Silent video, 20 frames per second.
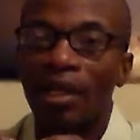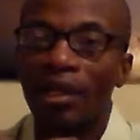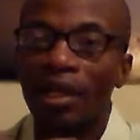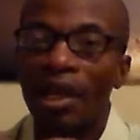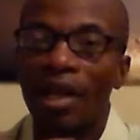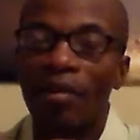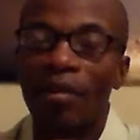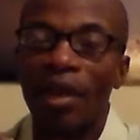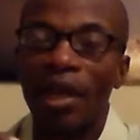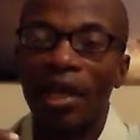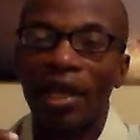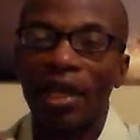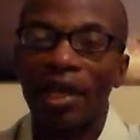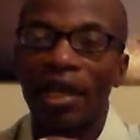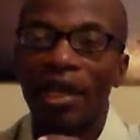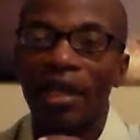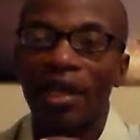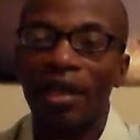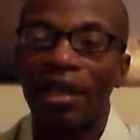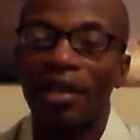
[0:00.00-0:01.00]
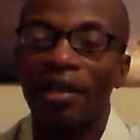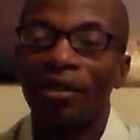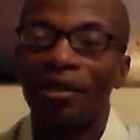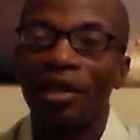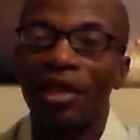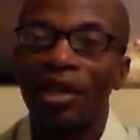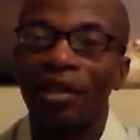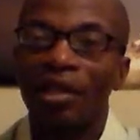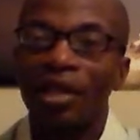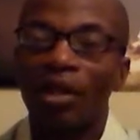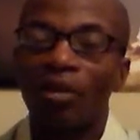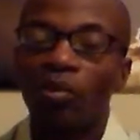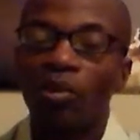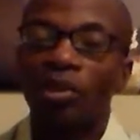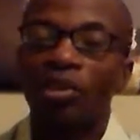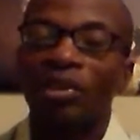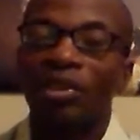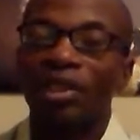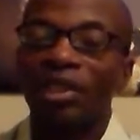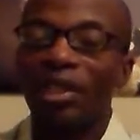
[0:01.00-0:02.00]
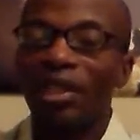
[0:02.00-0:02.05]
now my hand that was